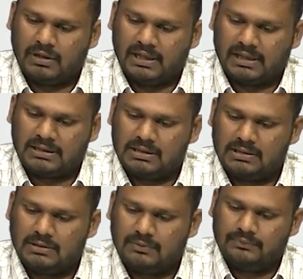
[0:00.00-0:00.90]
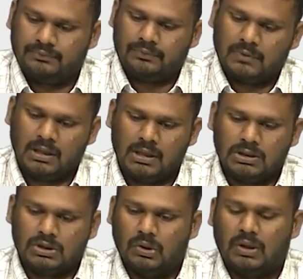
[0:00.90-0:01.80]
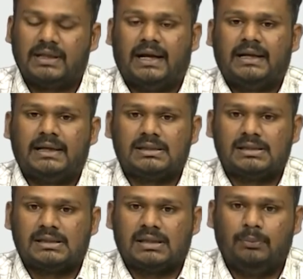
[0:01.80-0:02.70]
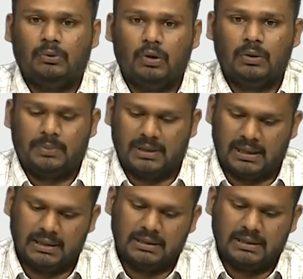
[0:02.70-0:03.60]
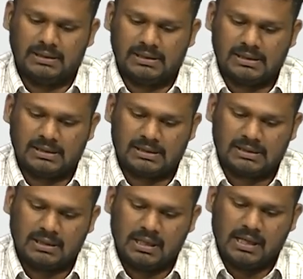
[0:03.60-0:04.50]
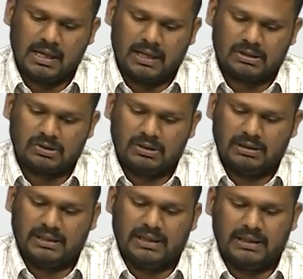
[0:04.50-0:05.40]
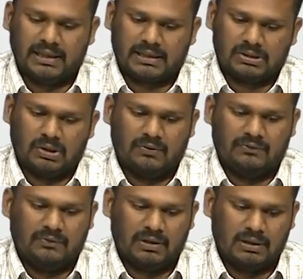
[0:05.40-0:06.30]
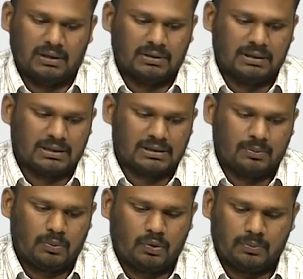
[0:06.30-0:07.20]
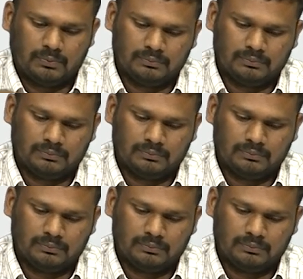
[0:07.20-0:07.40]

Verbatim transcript: X. So note that it is a subgroup, and uh, this is actually the index of uh, that subgroup.